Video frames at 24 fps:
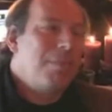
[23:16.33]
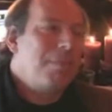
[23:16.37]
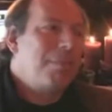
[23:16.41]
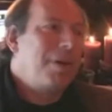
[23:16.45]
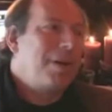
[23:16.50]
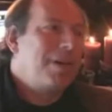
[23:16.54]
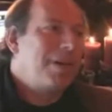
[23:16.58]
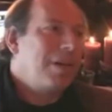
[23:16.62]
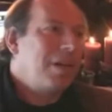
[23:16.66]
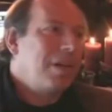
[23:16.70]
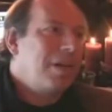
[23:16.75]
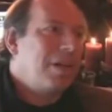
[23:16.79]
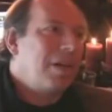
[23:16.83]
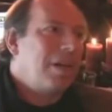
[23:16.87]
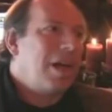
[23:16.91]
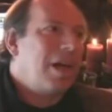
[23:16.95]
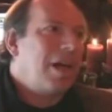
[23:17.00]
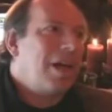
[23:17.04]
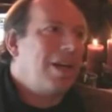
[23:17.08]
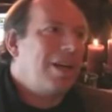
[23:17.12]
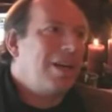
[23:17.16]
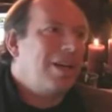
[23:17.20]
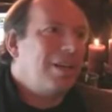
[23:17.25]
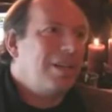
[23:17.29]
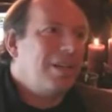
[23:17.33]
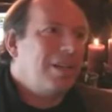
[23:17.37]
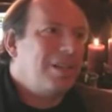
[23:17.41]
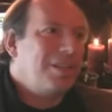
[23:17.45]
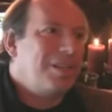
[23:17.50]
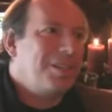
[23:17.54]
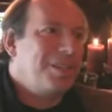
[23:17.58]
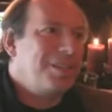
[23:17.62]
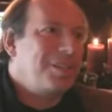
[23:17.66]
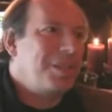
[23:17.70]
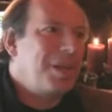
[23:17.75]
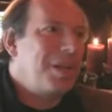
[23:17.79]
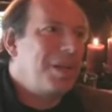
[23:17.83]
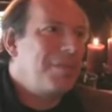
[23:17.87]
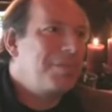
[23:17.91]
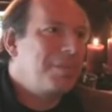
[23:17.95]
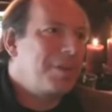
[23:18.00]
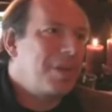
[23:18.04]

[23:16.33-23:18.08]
but at the same